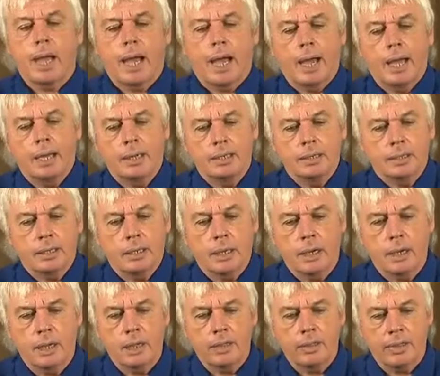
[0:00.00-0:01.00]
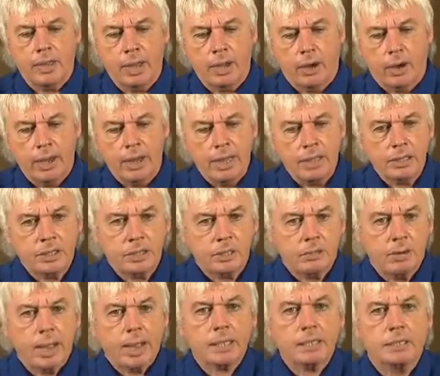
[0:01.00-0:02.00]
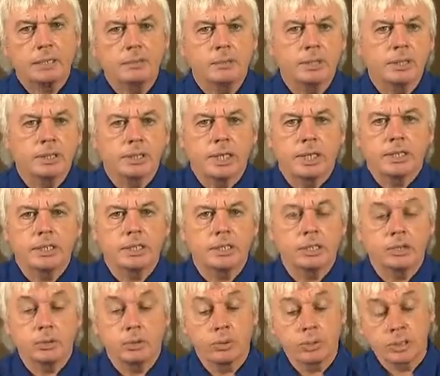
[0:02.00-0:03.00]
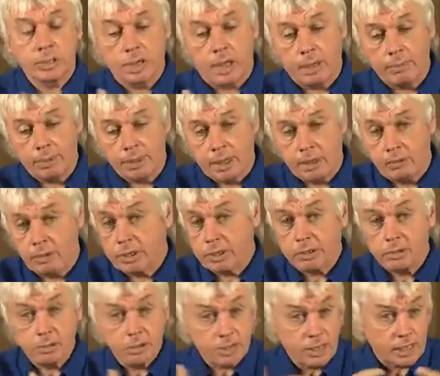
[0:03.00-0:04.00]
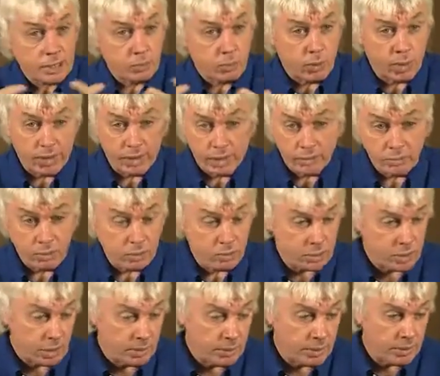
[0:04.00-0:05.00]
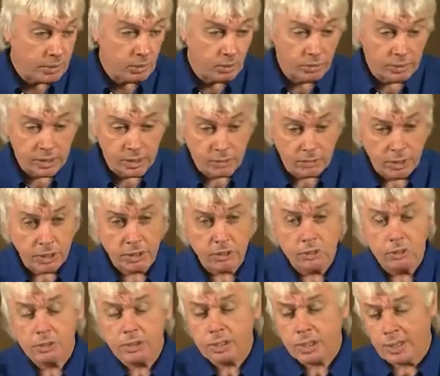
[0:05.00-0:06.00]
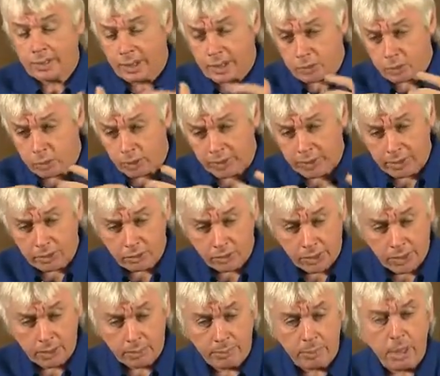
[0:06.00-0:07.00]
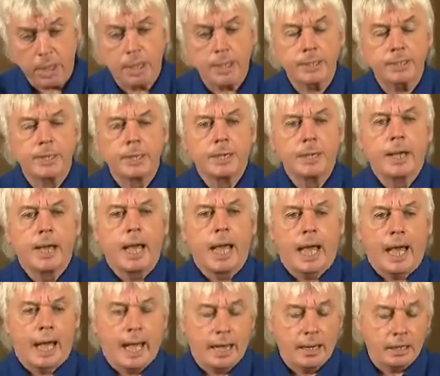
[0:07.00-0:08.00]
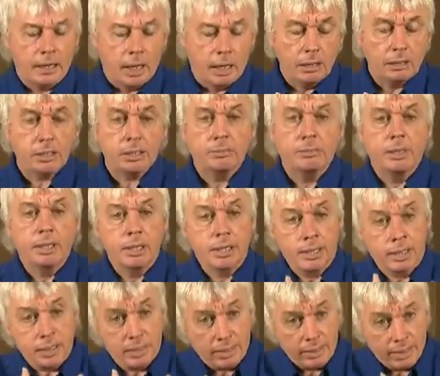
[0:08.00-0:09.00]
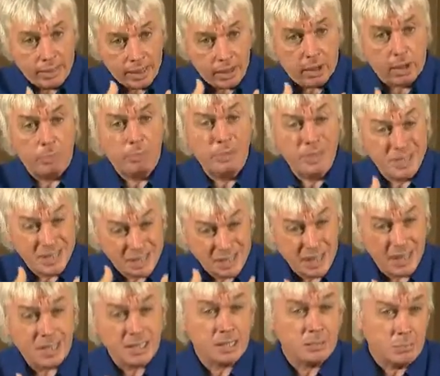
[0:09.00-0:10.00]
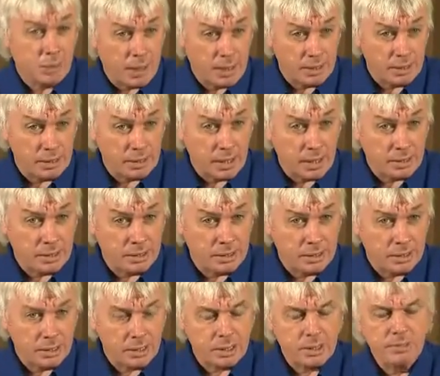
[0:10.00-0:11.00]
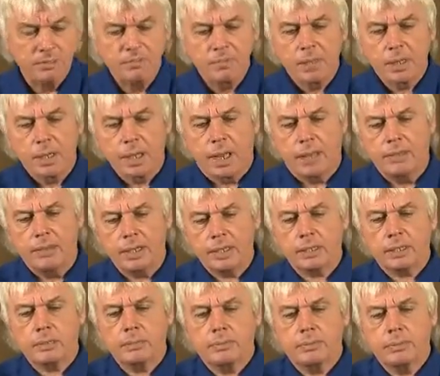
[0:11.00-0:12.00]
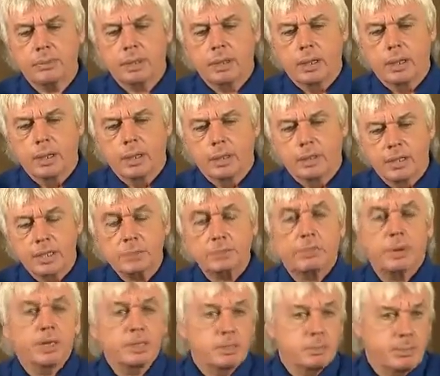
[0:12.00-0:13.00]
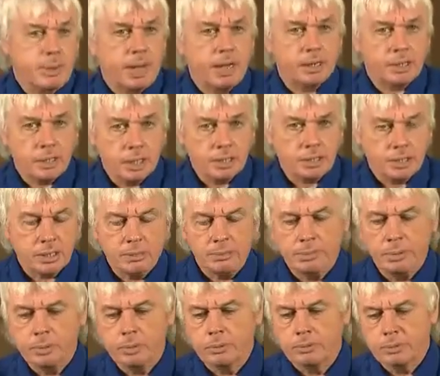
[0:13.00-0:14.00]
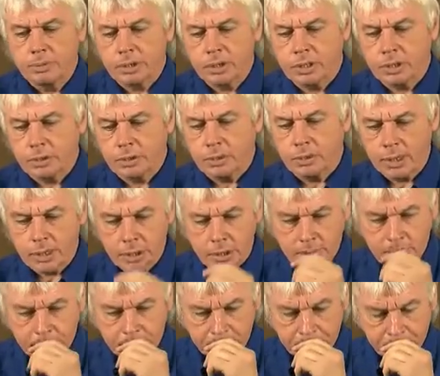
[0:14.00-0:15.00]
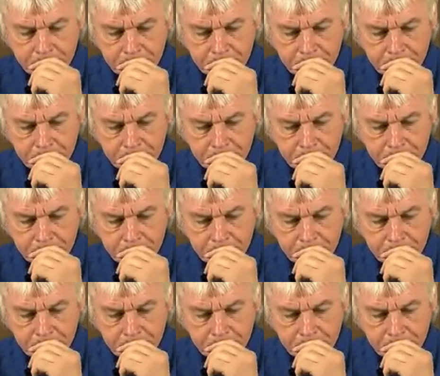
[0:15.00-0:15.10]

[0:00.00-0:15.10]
And they are interacting with these entities all the time in their rituals. That's why they do all these rituals. That's why they drink the blood. And ultimately, they are possessed by these entities. And this brings about a simple situation.